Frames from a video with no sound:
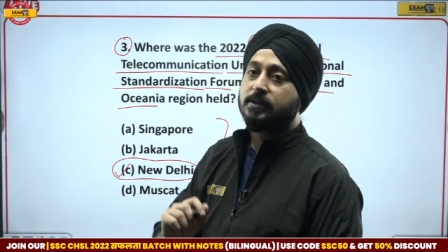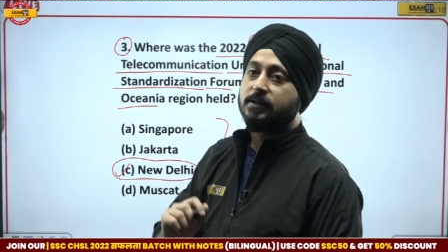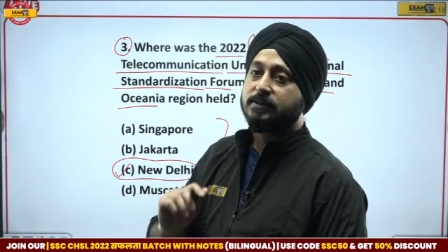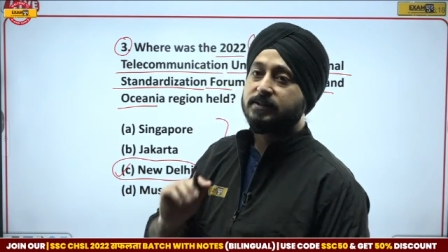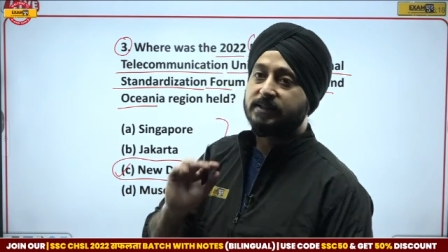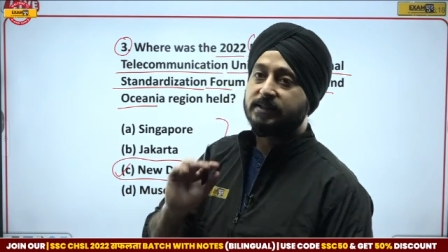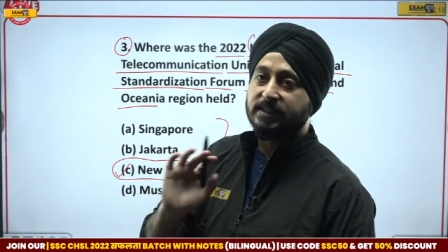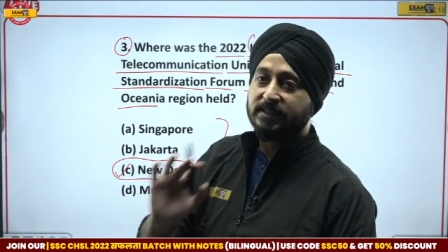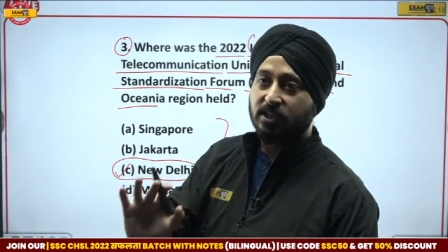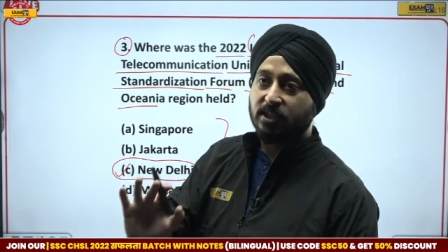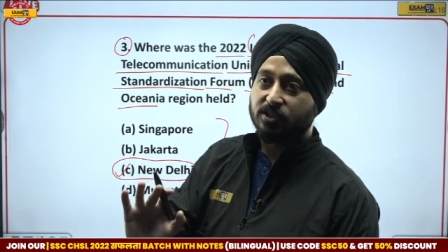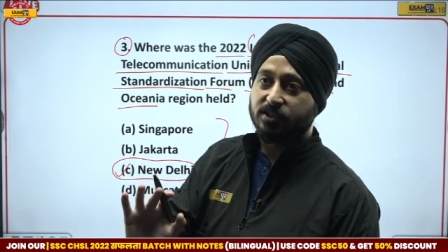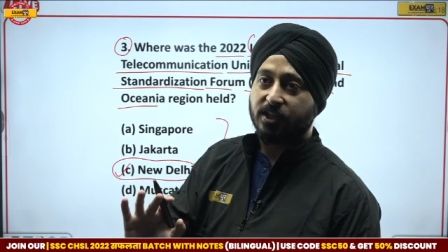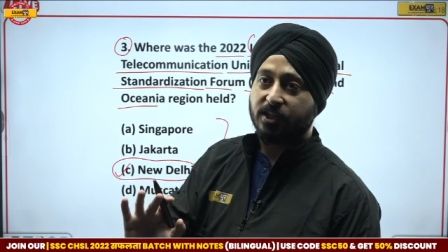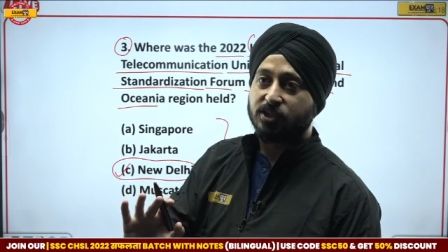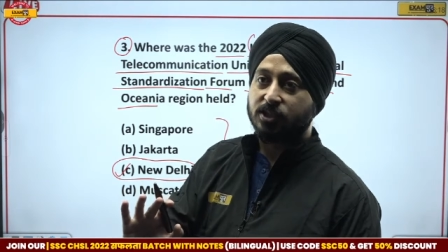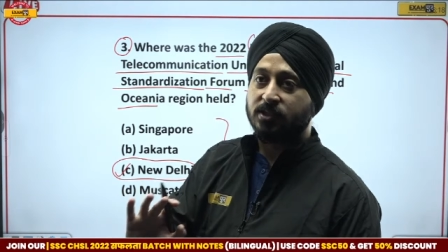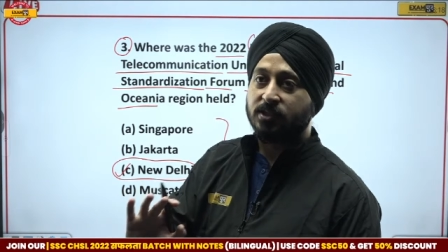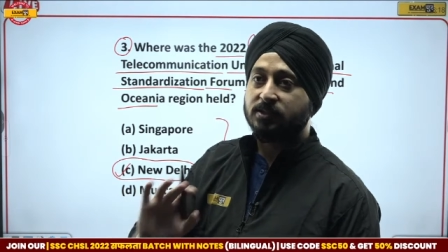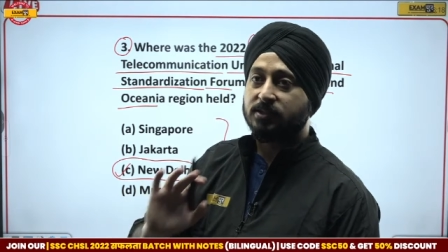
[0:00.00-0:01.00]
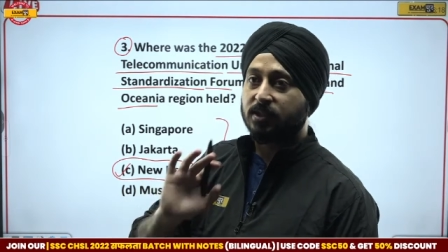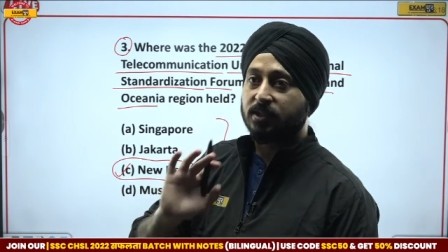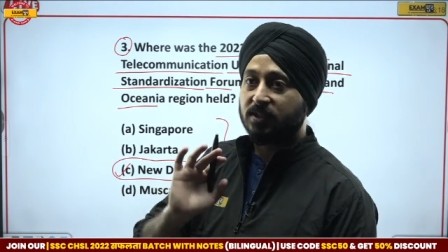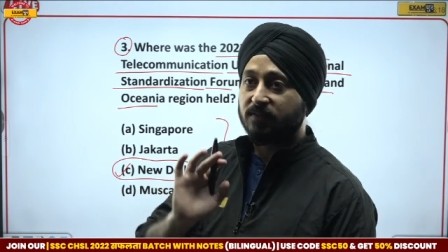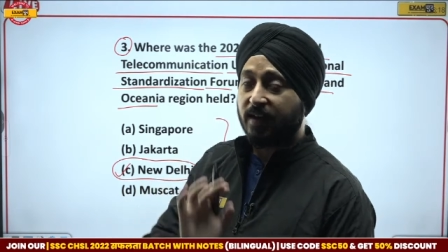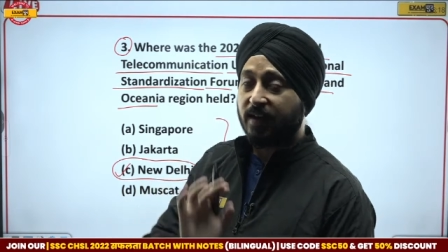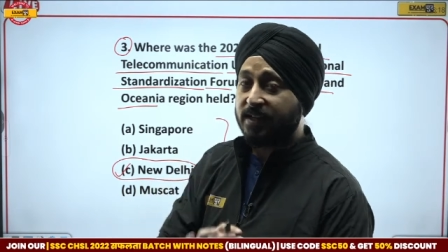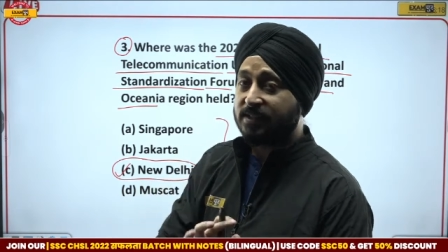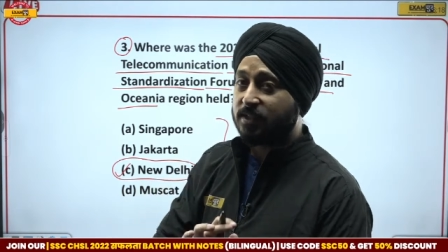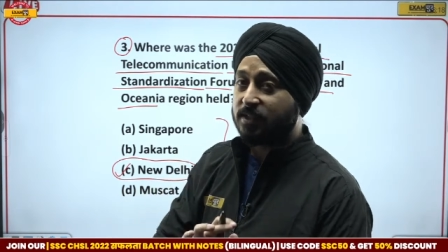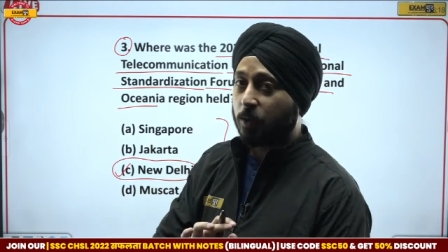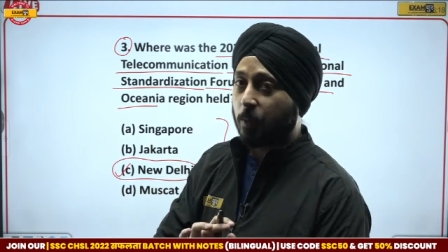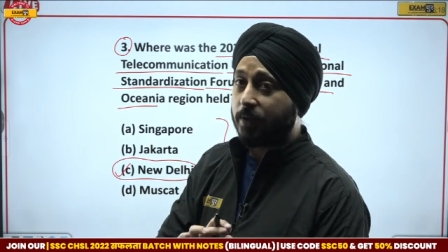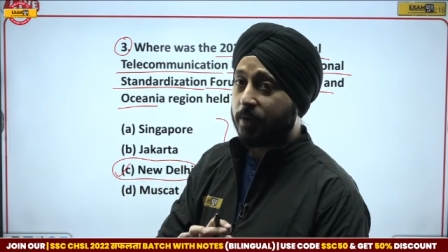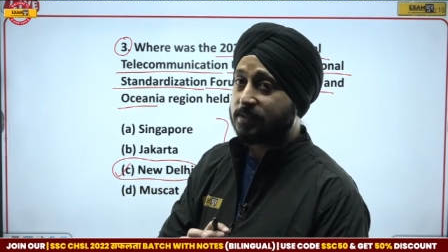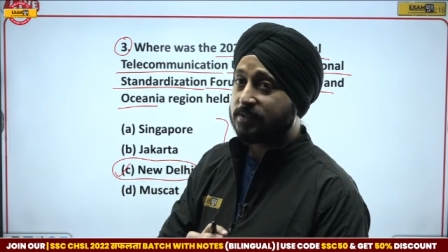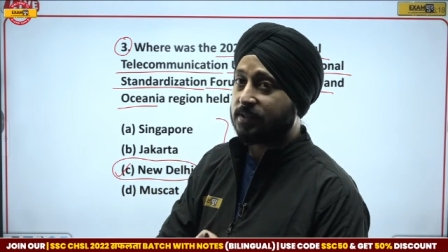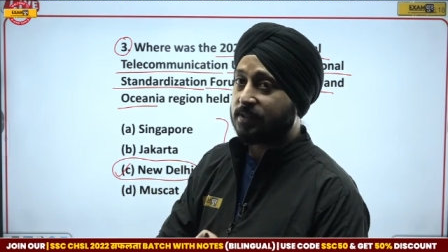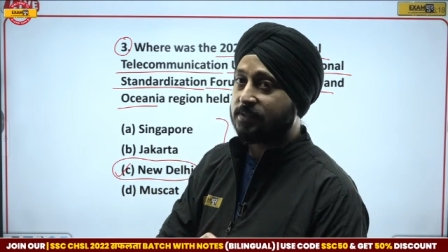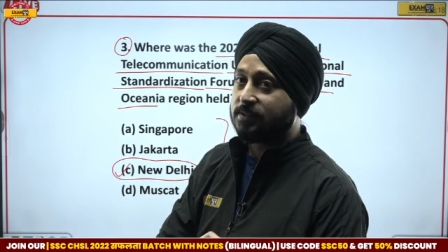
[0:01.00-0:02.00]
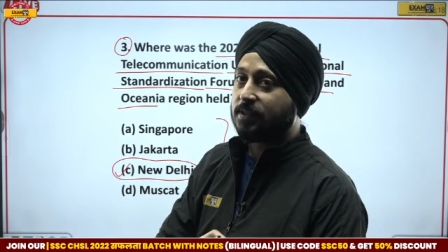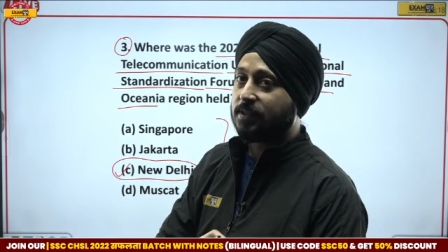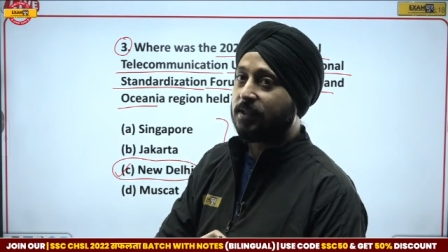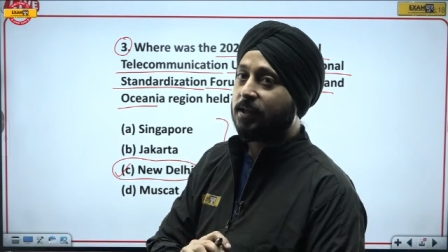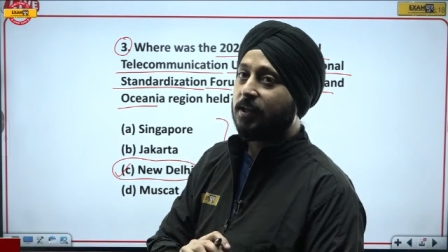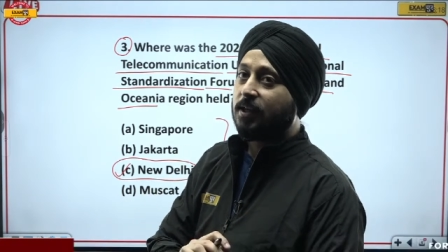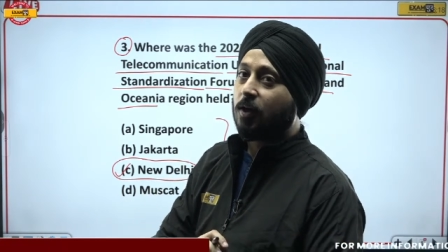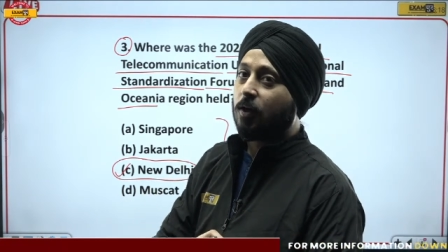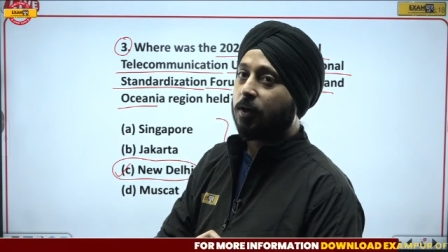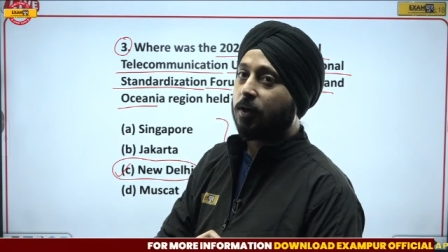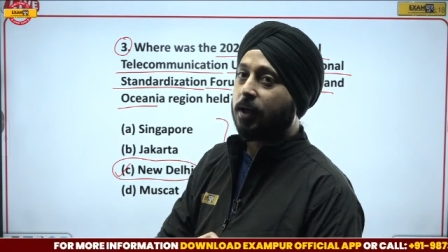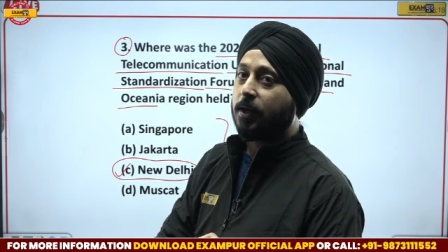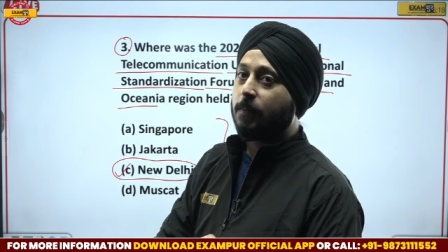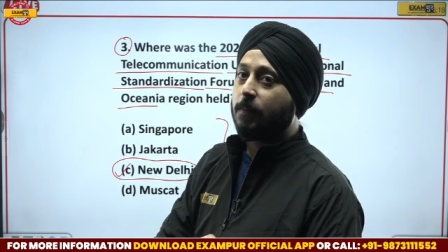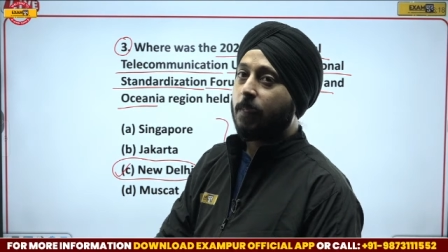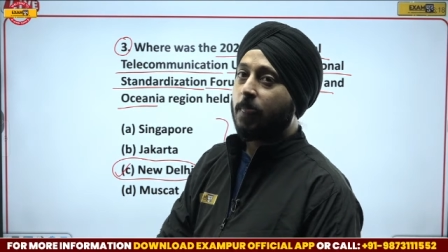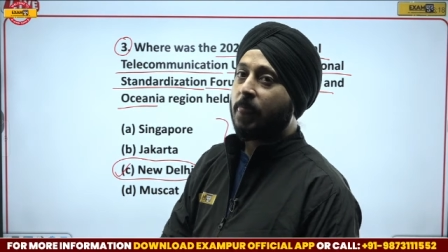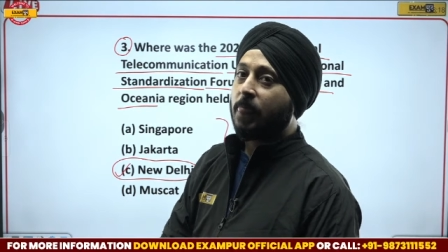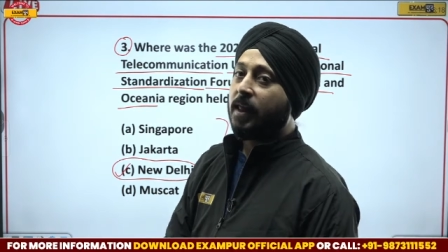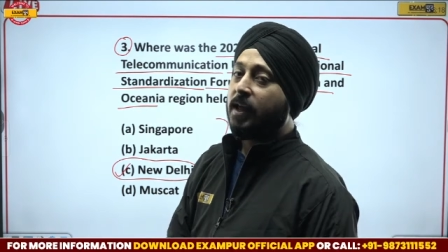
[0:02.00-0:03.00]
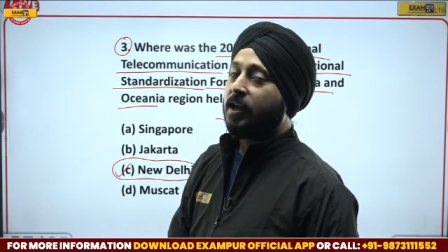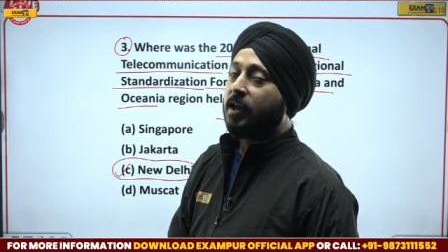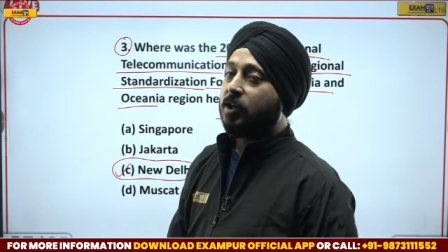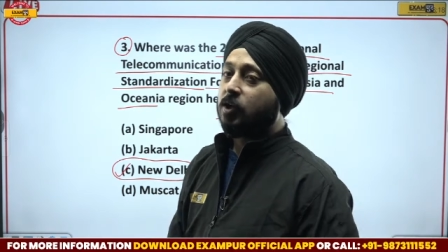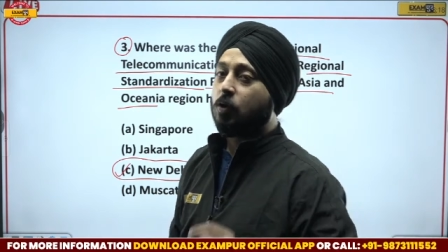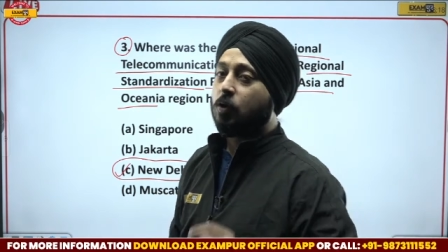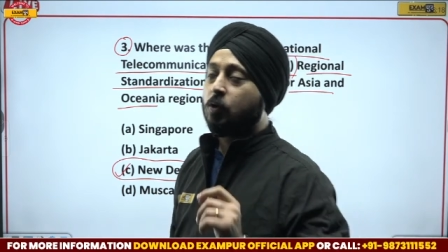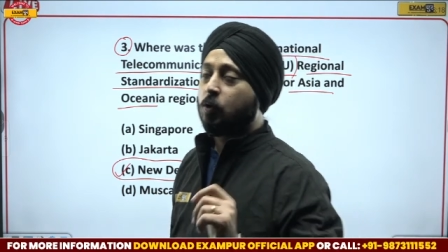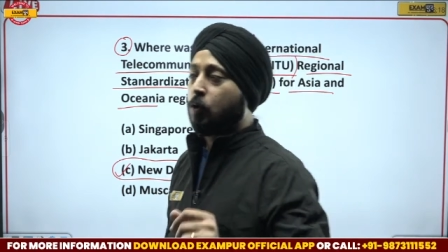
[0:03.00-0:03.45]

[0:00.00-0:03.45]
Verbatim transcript: See the sessions, revise the questions. Okay. You